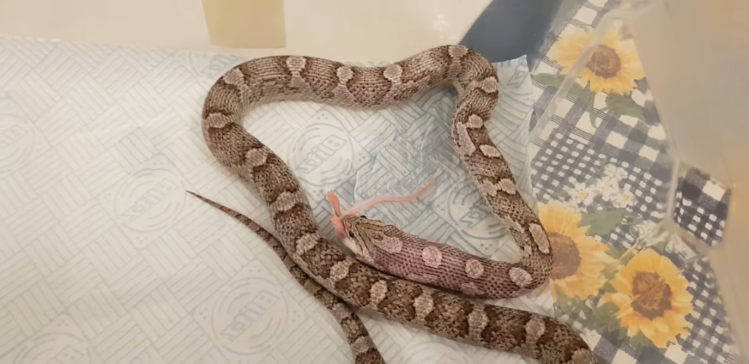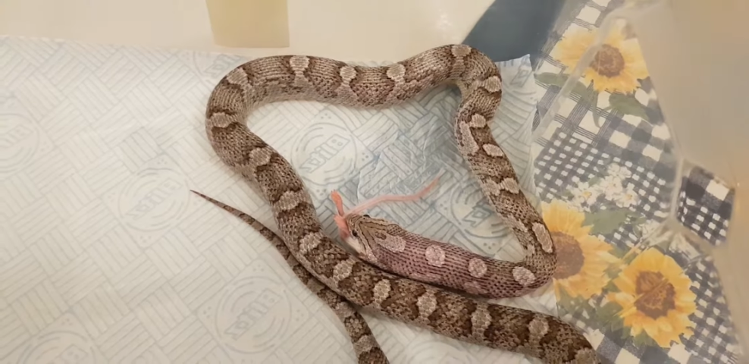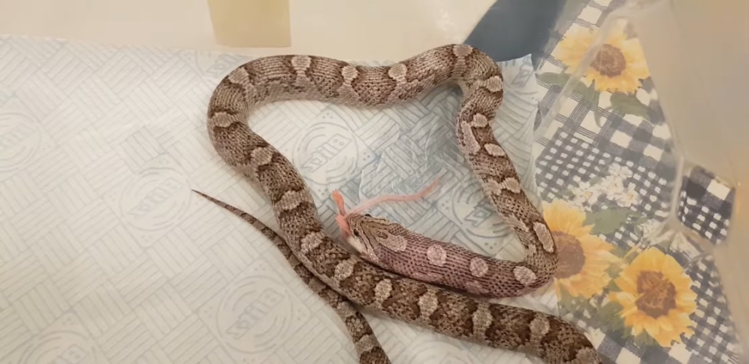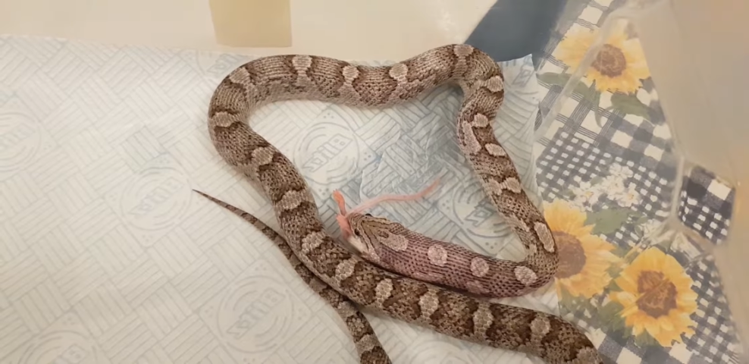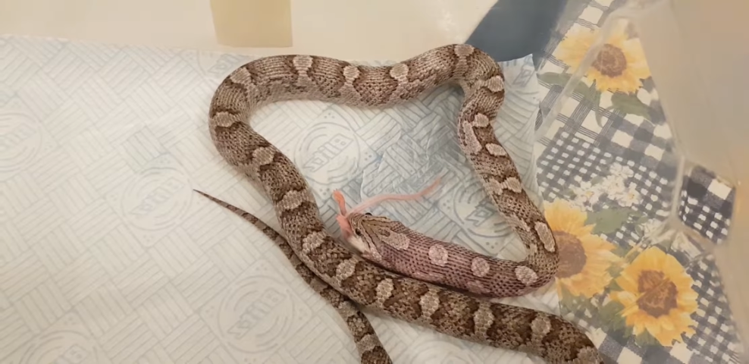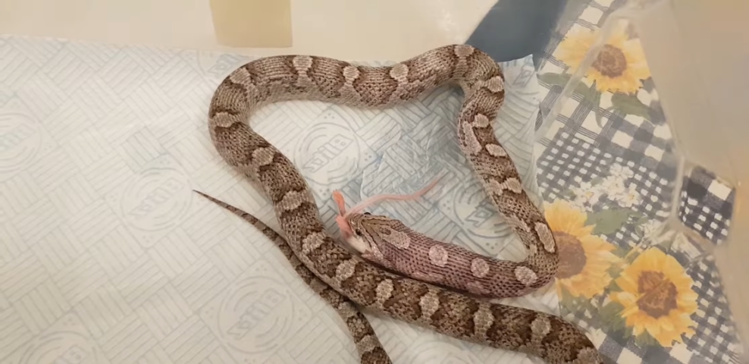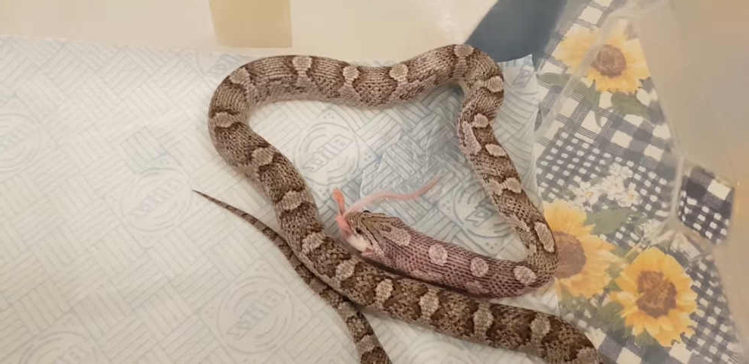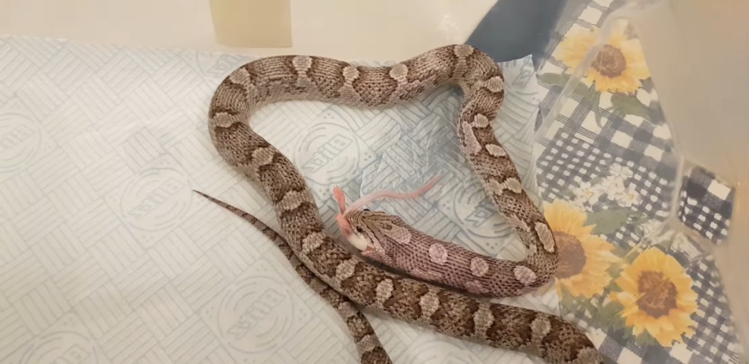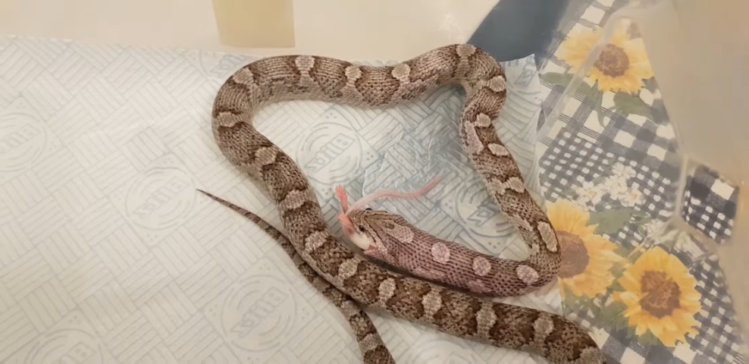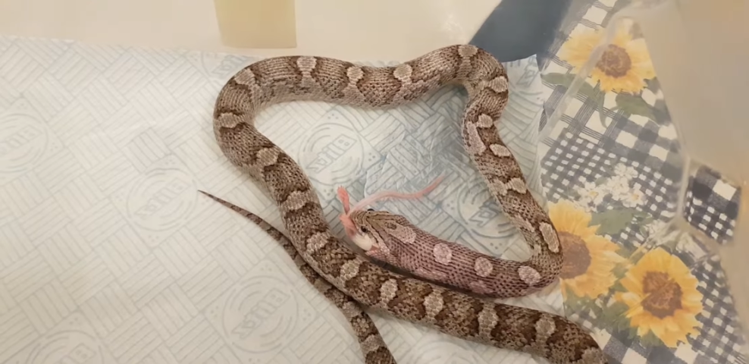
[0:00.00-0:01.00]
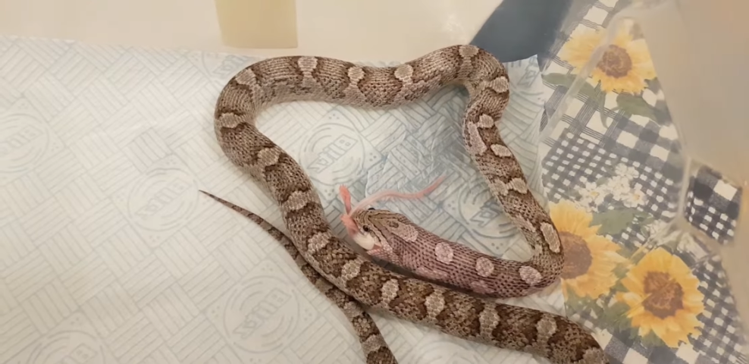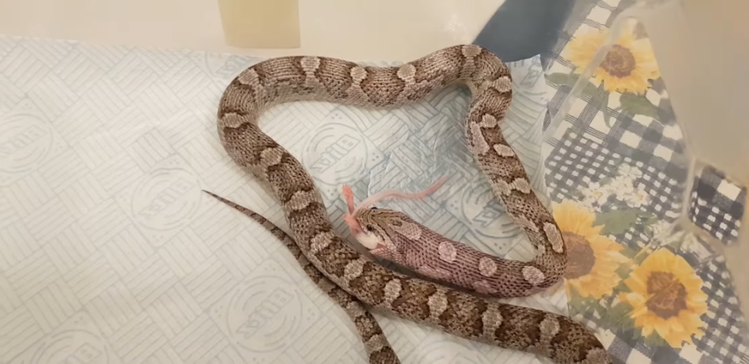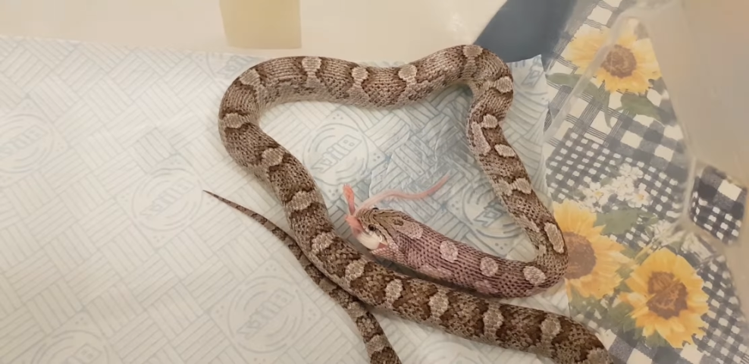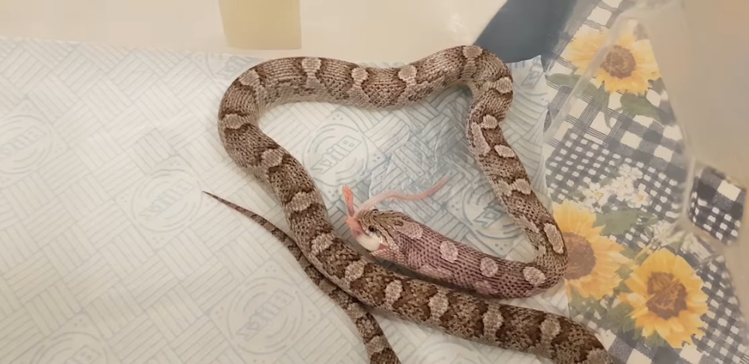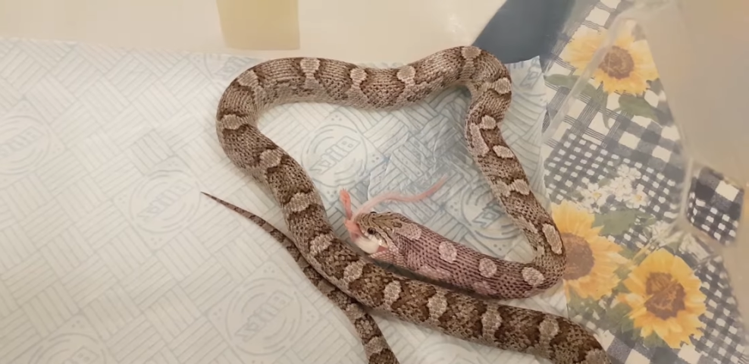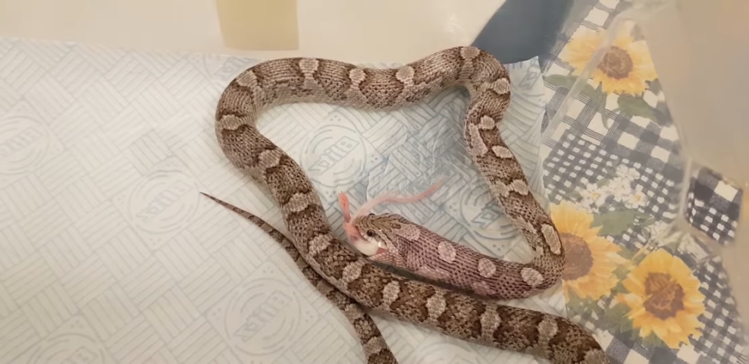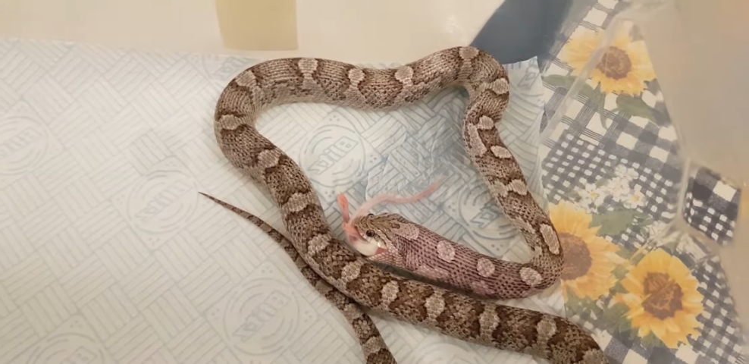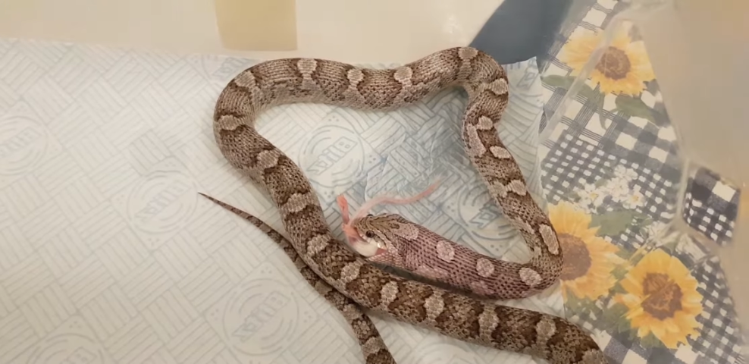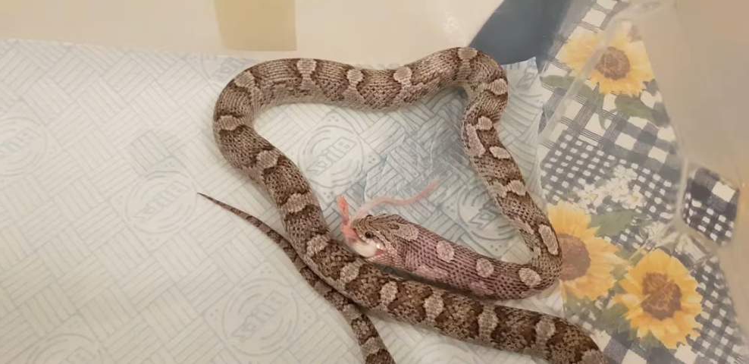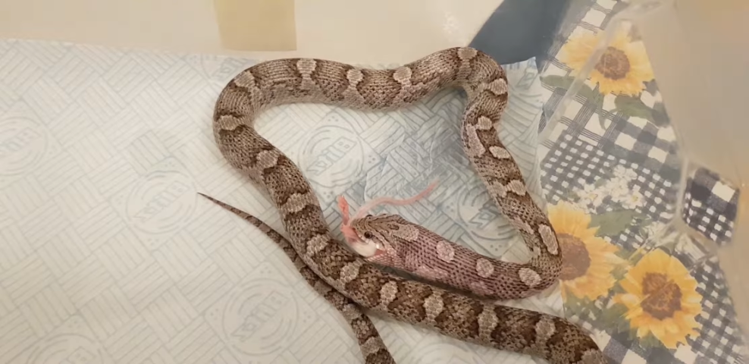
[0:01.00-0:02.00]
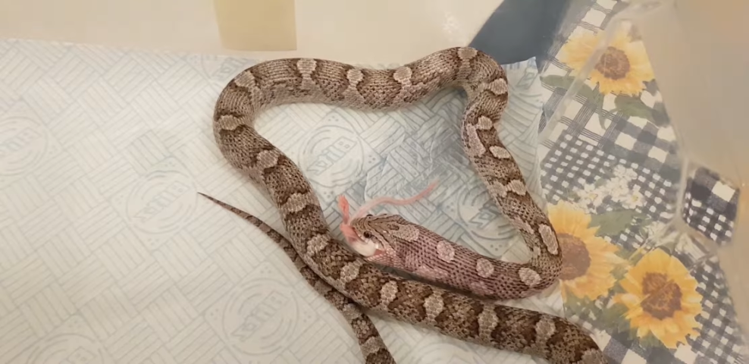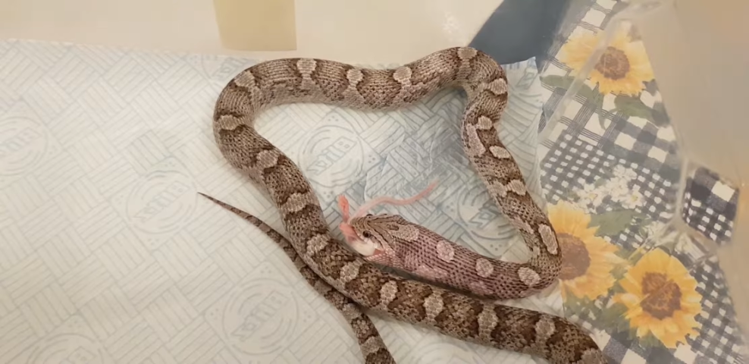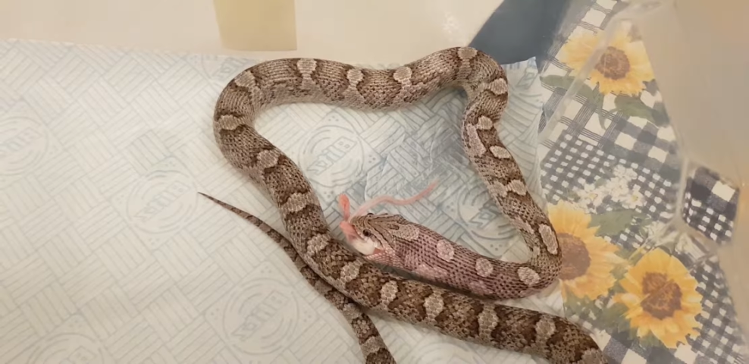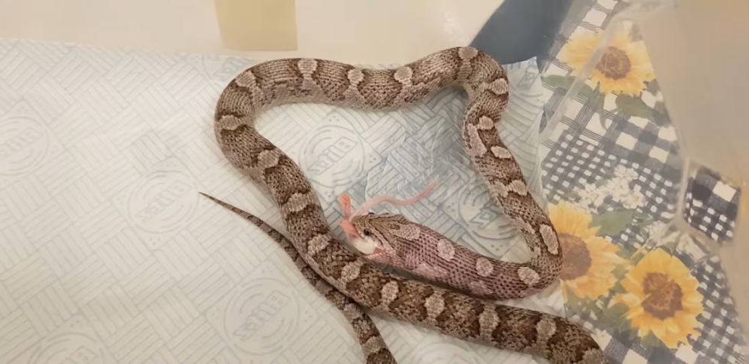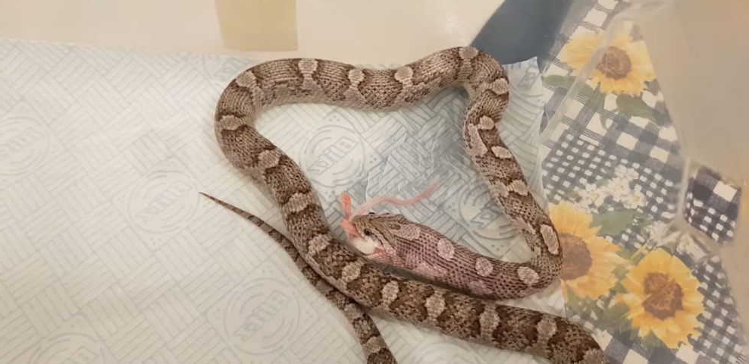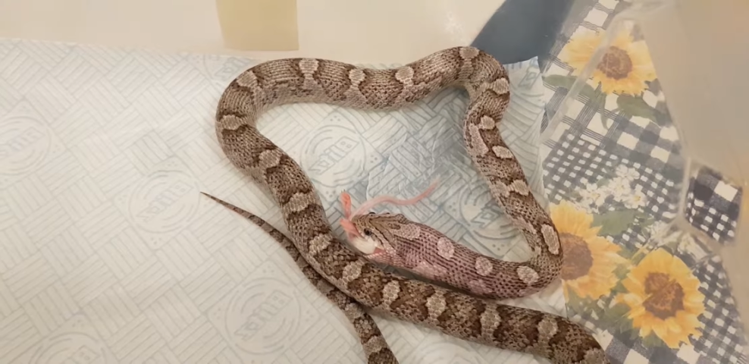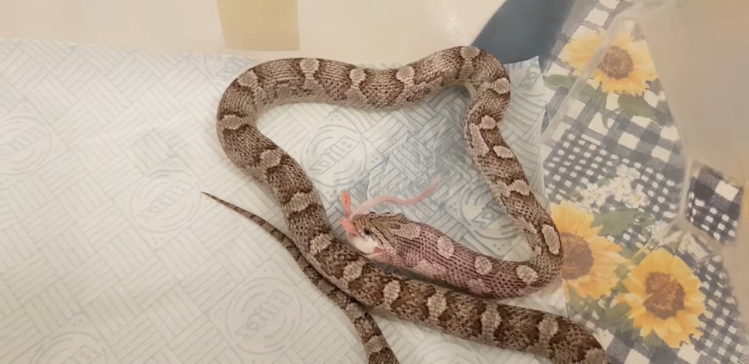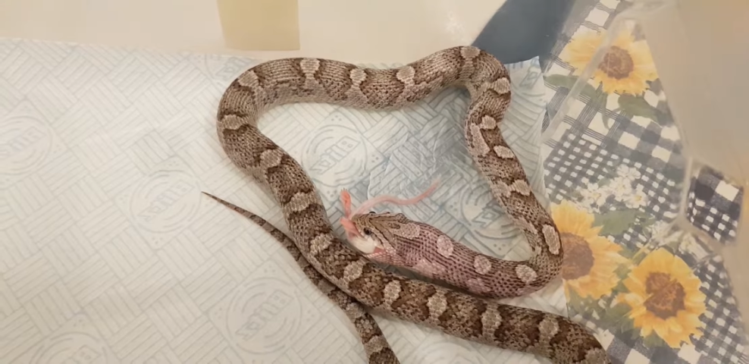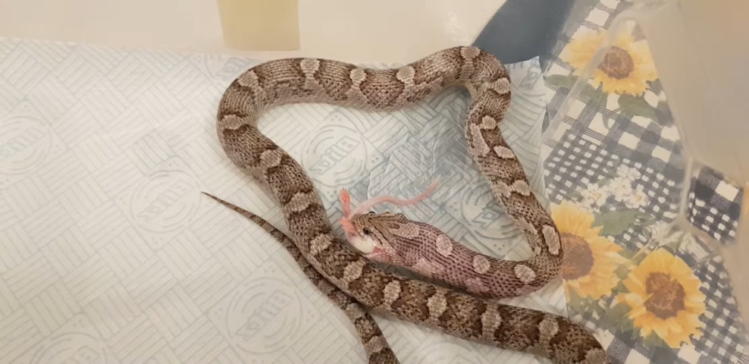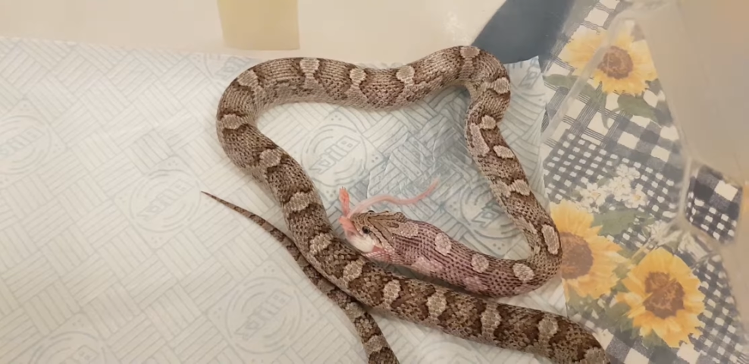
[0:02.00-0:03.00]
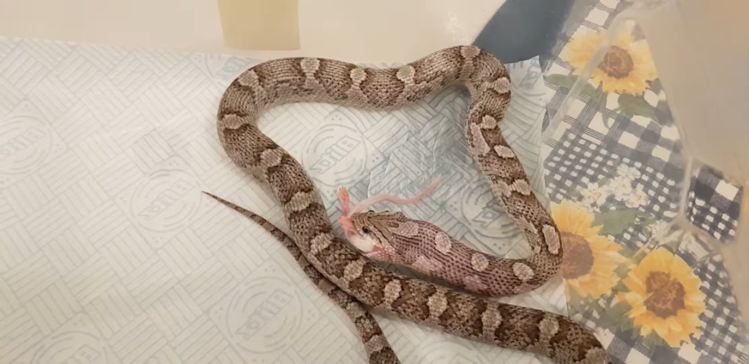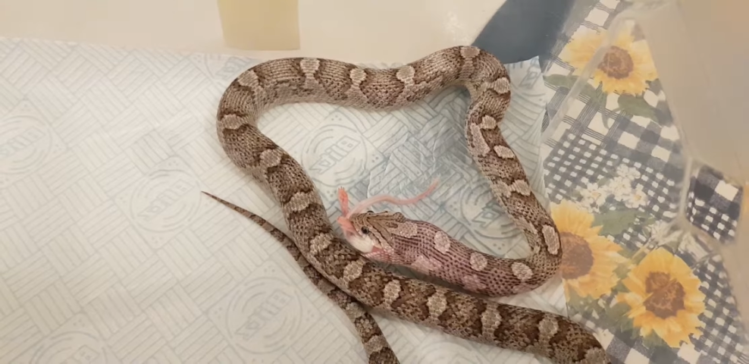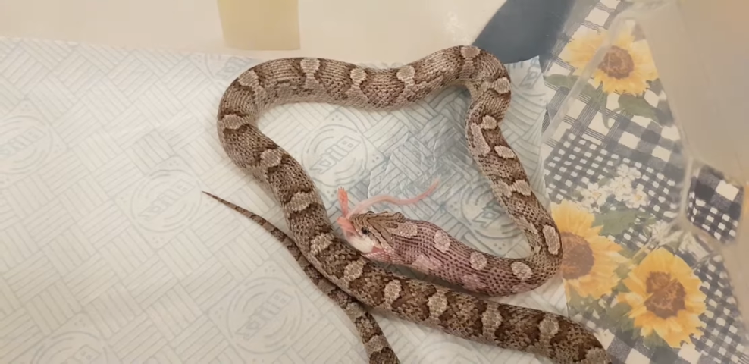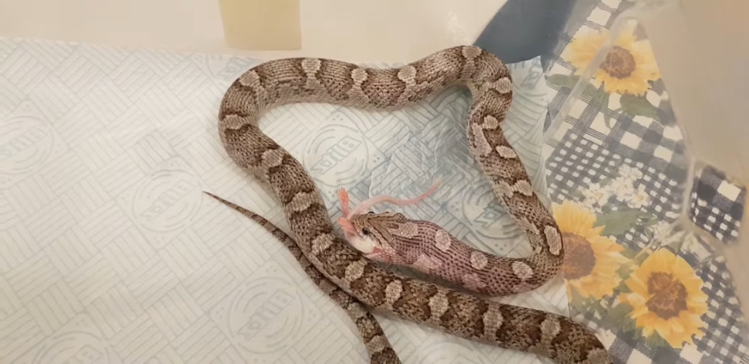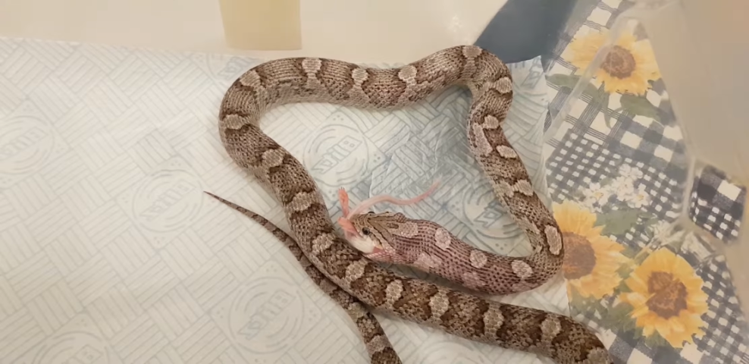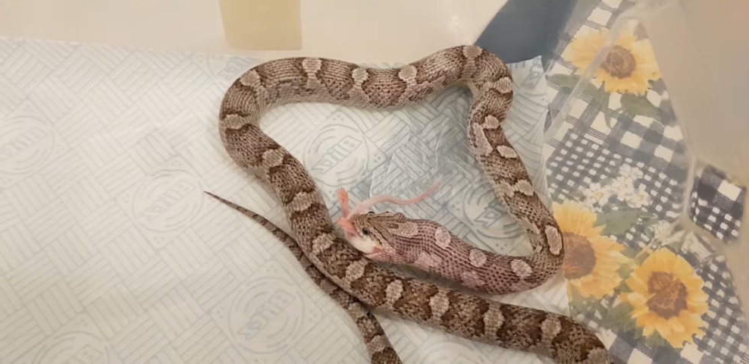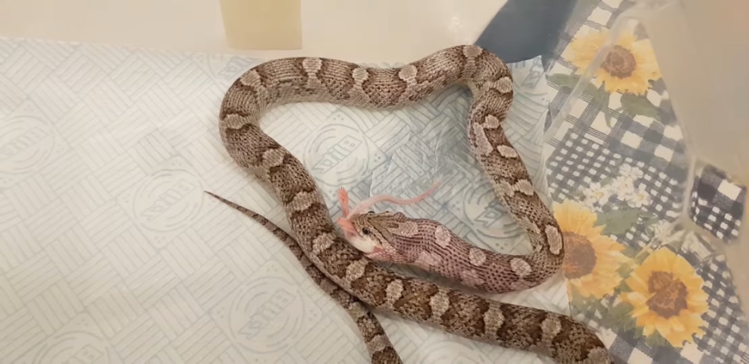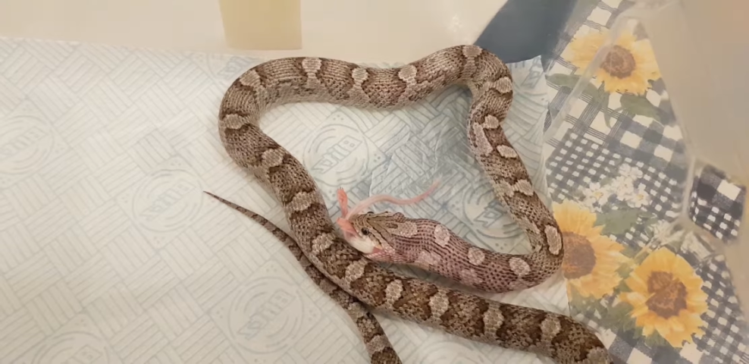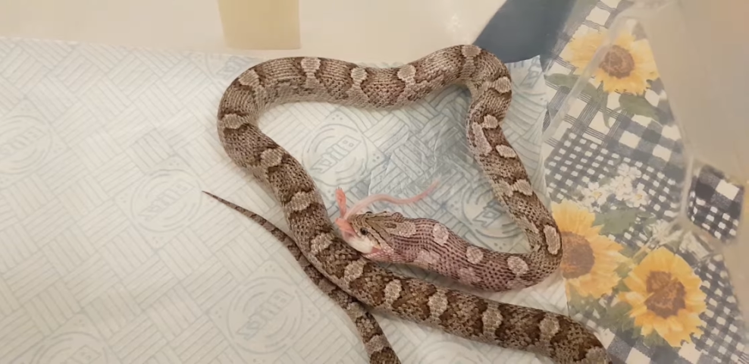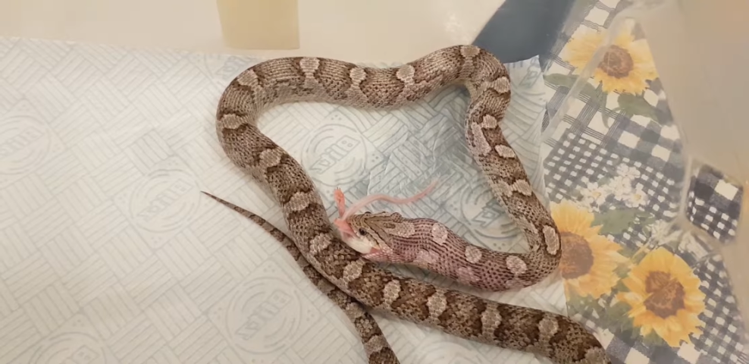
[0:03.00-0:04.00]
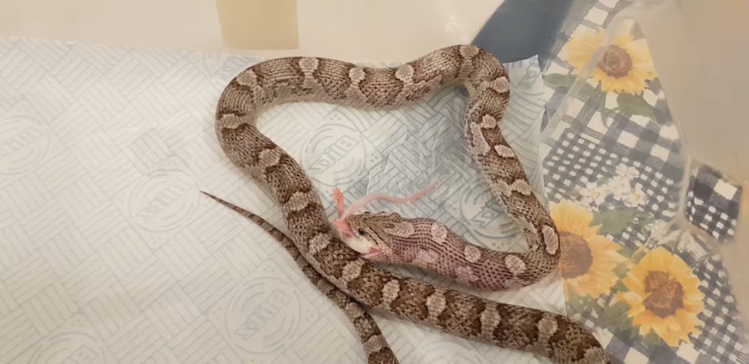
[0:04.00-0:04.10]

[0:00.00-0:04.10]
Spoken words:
No face is visible, so there are no lips to read.